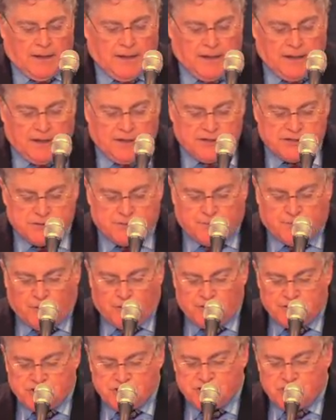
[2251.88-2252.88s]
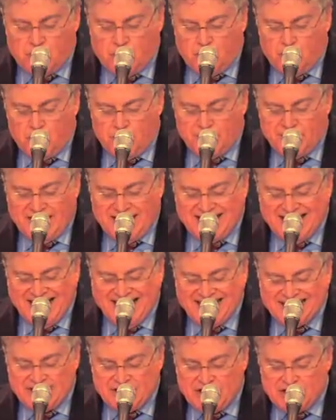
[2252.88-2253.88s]
is first show that
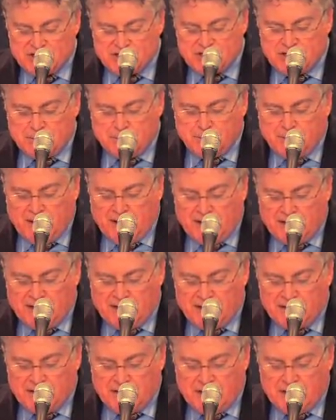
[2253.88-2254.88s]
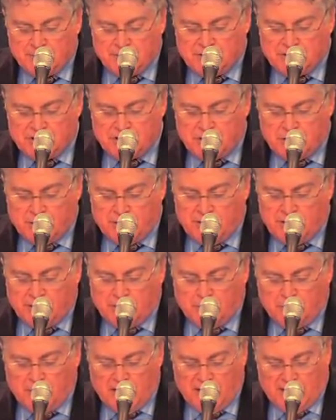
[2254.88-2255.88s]
a disembodied
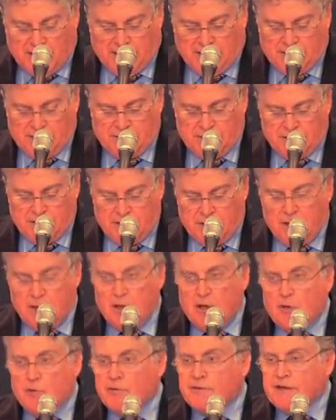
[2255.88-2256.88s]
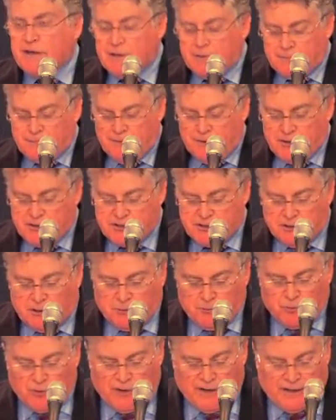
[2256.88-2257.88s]
immaterial mind without a
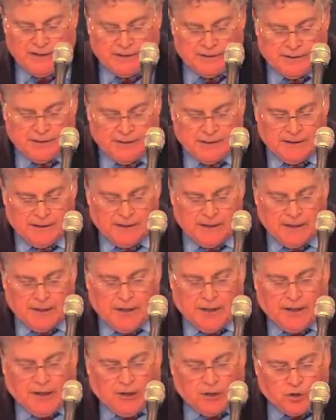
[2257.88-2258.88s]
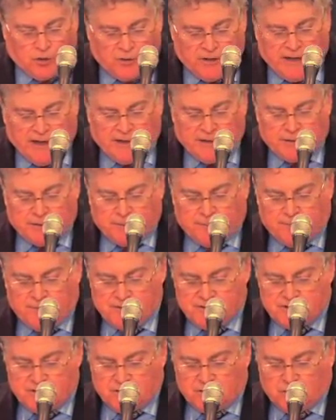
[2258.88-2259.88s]
functional brain created the
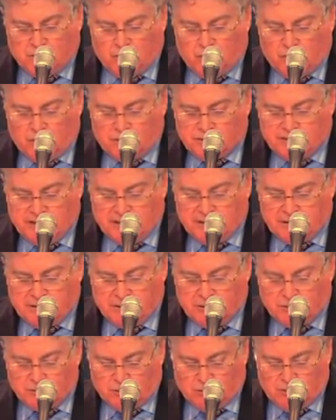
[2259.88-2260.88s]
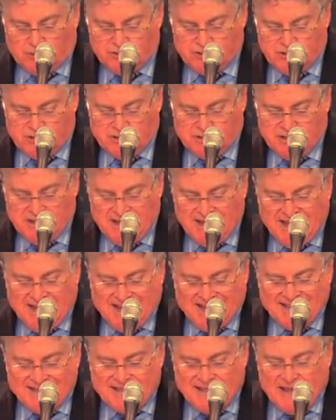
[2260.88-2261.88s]
physical world and controls it.
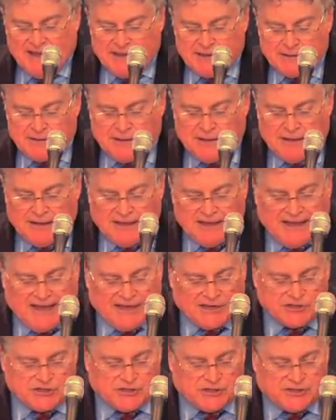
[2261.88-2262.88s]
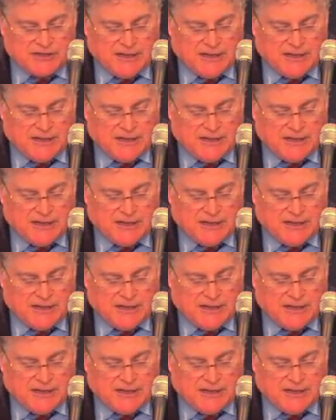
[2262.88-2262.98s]
Then he has to